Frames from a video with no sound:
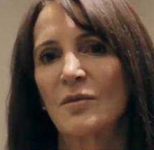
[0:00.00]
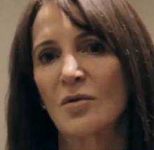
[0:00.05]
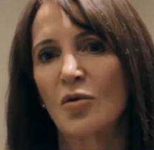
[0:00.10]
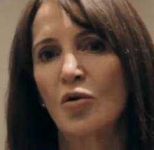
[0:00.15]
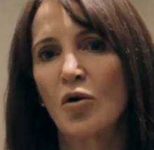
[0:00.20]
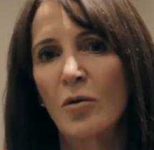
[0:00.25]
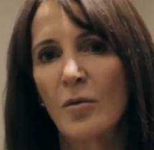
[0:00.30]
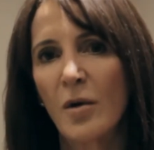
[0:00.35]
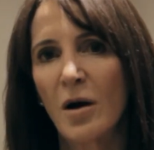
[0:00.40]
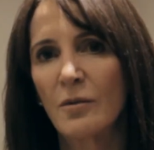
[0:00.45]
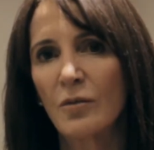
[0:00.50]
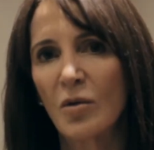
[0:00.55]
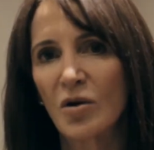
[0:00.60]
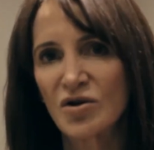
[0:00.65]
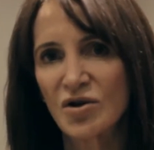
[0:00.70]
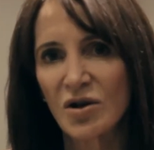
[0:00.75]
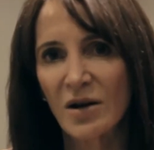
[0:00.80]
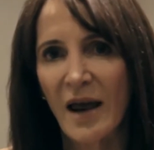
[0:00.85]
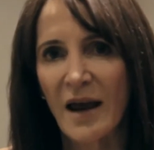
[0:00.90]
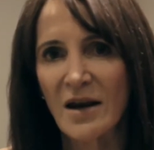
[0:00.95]
hormone
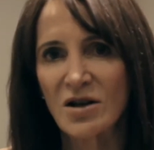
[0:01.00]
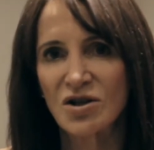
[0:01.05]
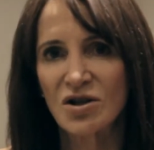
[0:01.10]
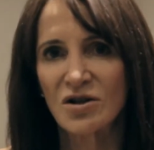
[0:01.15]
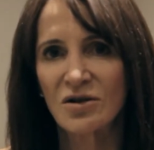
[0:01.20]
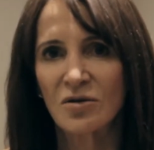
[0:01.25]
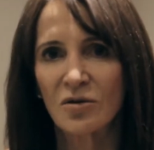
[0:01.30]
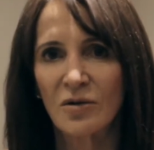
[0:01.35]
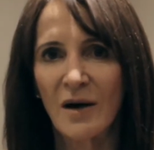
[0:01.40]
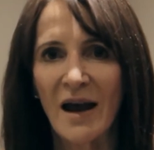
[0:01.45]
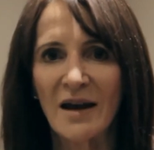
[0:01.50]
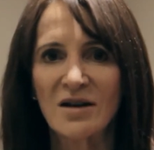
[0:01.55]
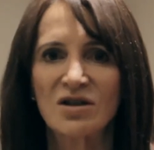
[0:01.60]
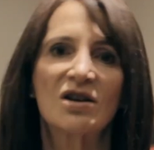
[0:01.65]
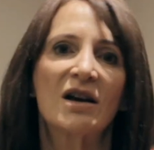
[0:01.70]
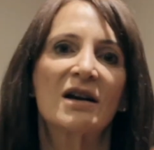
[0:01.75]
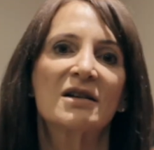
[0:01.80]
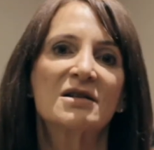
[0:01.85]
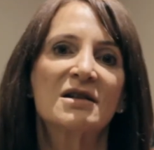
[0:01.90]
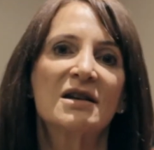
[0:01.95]
modulation, or
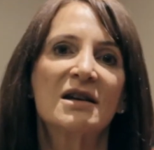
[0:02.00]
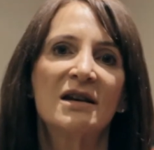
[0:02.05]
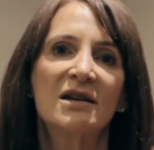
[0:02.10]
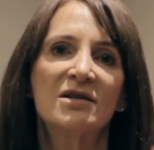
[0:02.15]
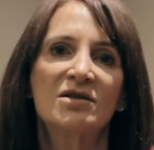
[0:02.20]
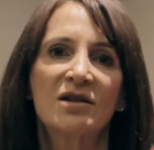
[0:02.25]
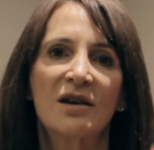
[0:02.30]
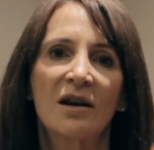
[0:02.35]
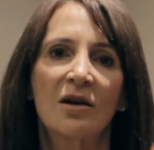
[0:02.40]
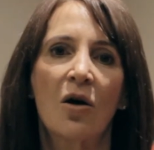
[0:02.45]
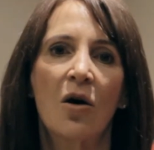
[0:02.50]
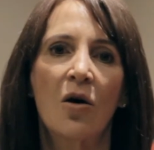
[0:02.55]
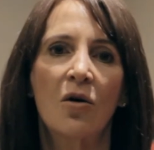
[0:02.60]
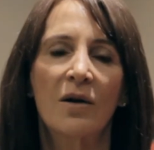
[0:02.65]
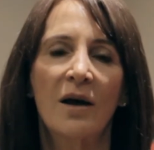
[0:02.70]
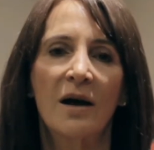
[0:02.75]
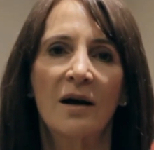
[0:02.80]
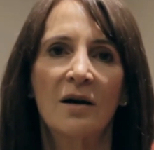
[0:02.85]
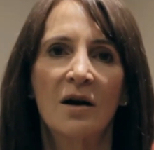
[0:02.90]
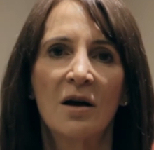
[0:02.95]
HRT, as you get
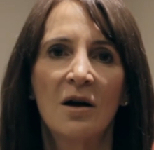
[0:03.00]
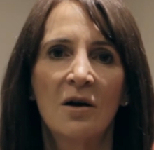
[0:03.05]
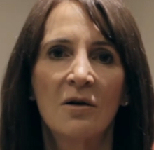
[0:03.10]
older,